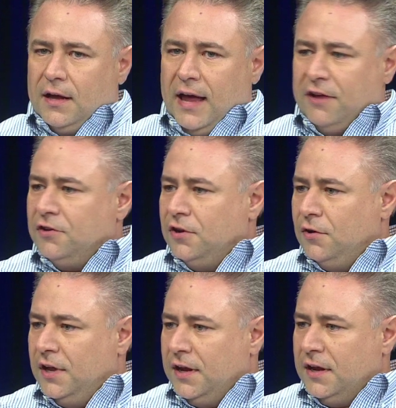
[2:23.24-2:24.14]

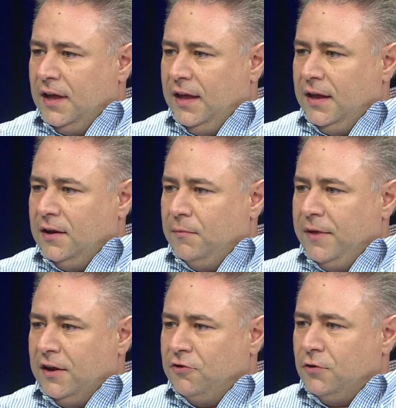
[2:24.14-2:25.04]
executing and
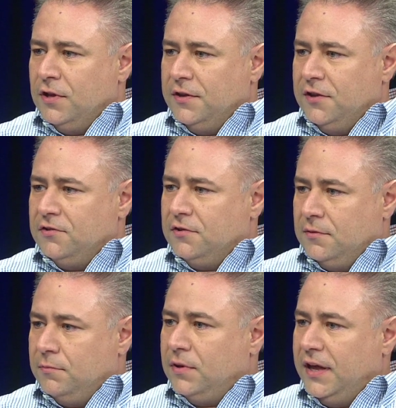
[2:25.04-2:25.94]
making sure that this
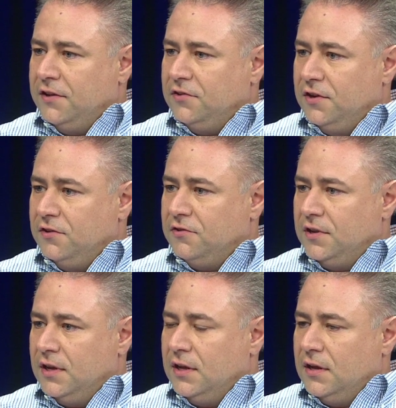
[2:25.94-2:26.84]
place is
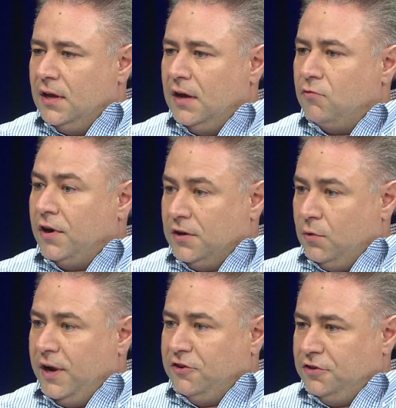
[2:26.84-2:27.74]
running the
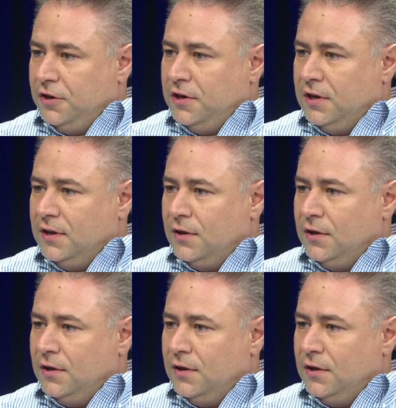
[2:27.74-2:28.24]
way it should.